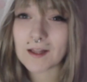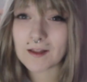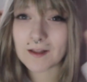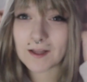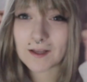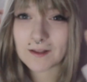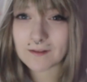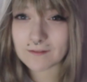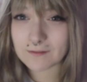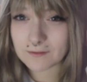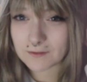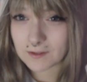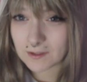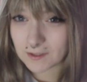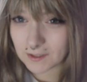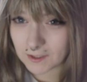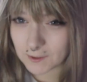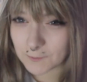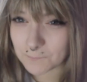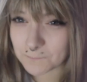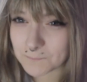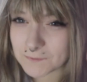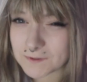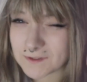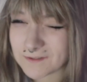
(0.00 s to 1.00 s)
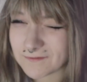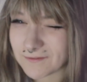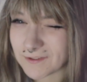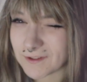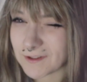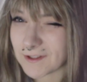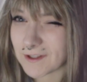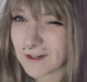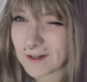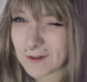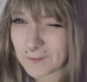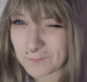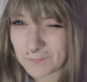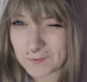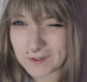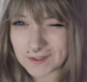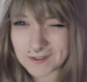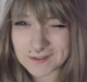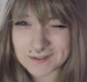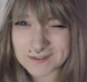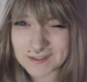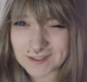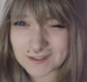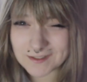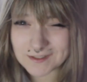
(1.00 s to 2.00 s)
they're like the clips for the clip-in
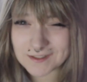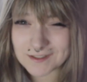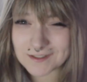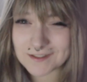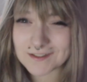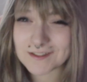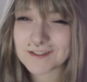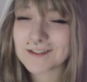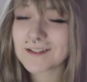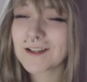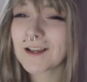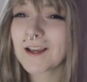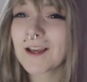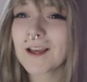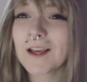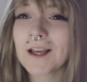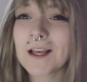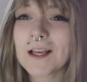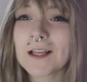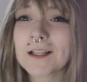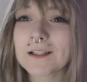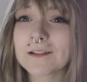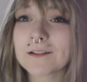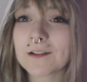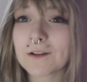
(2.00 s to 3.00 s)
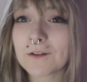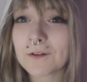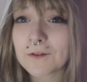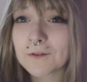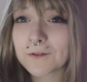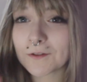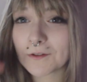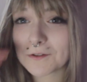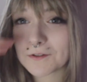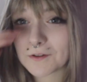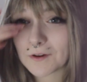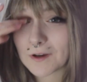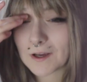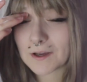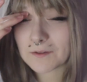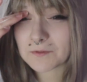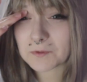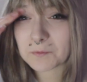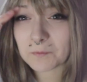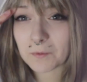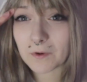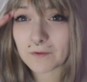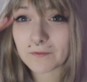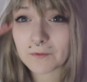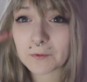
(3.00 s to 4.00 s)
extensions. So you don't have
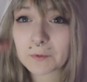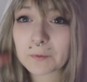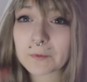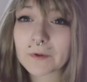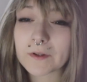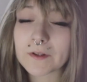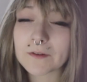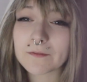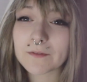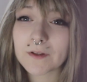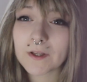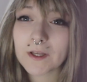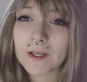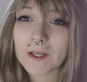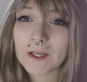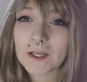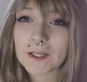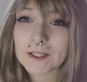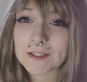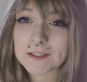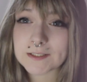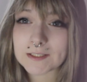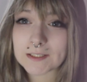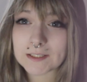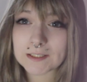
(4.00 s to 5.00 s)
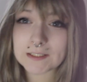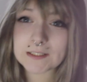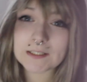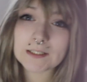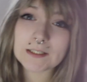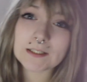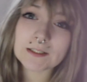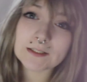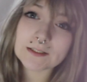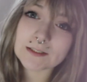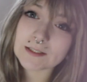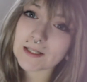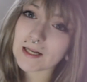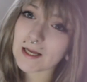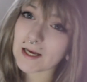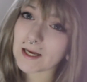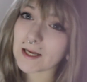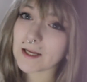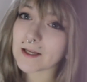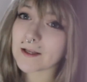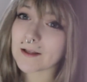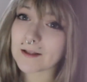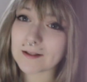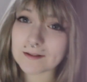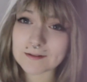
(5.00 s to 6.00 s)
to bother with silly little
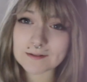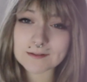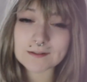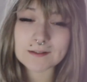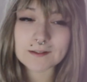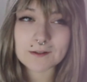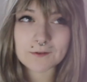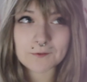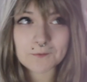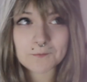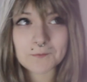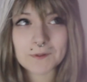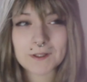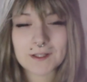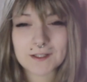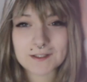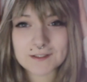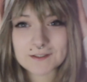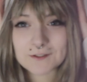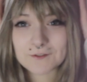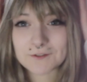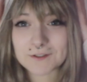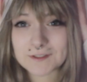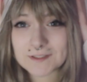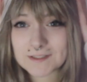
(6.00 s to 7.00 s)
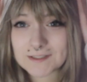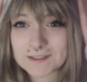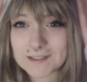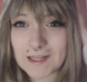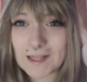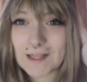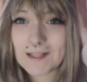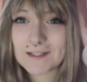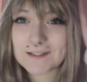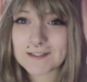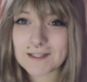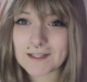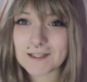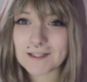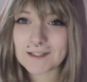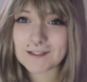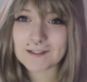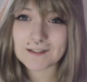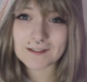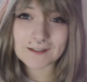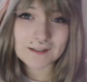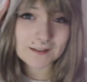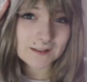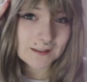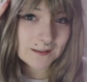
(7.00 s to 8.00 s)
slides, you know, making sure it stays
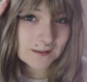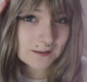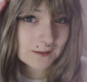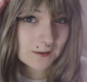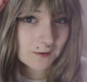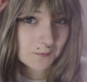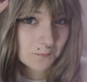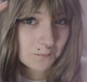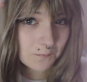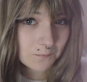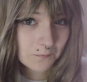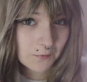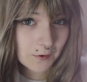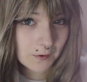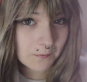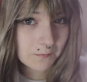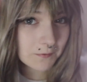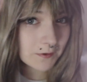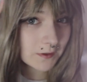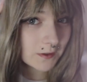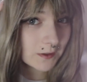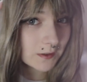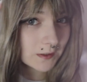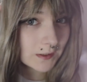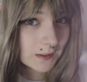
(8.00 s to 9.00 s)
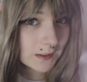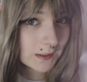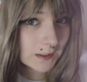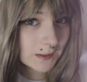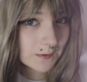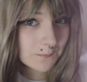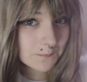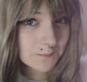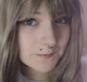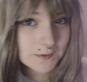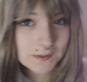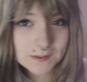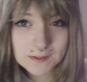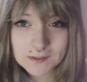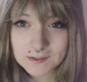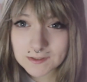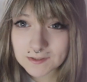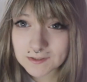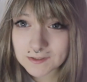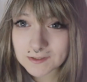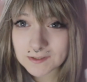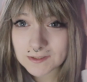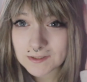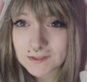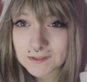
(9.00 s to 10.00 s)
in. Got proper clips
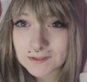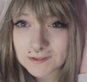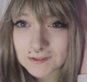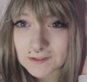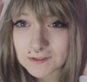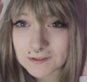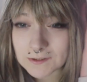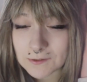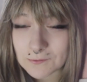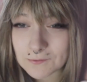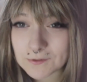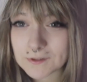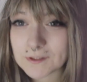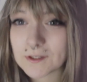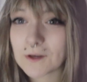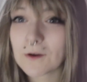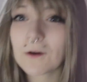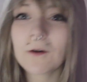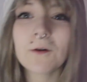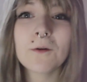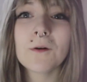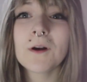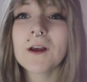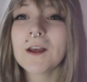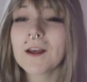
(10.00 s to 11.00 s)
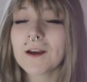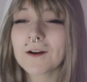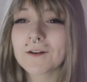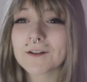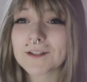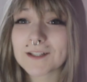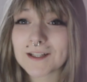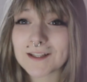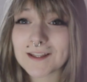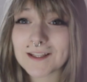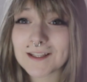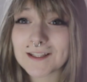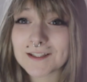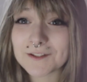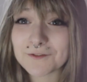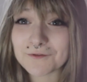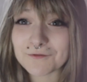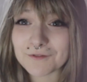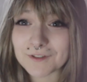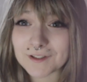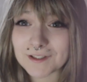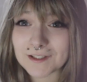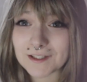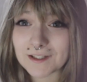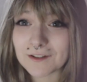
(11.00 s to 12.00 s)
to do so, which I think is
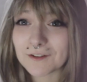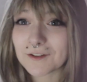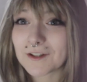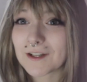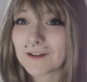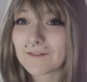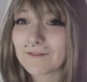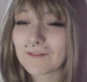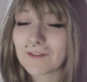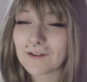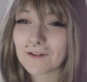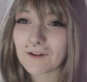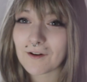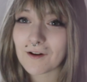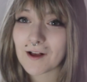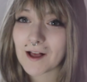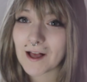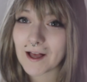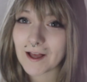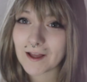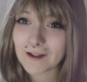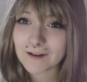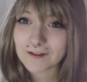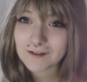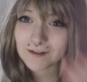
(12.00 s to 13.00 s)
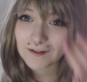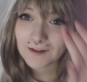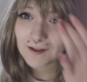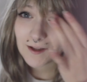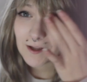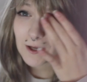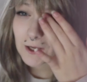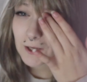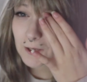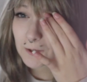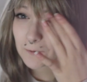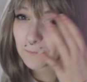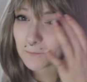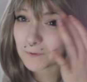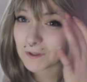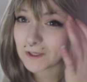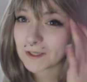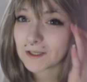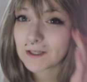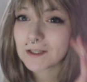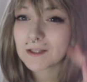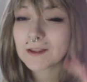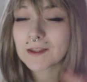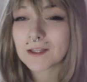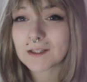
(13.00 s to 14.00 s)
really good. I've not had a
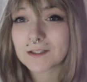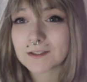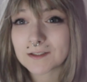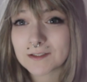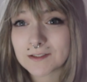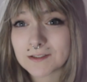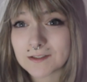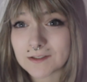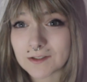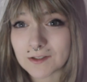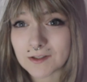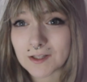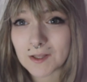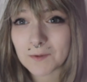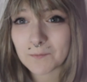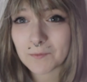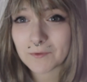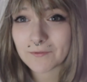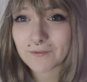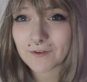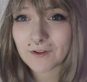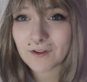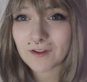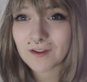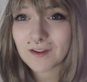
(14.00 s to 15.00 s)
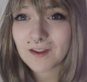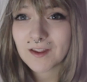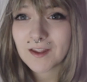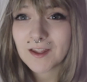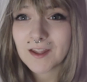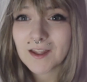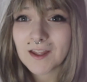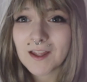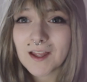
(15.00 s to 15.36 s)
wig that's done that before,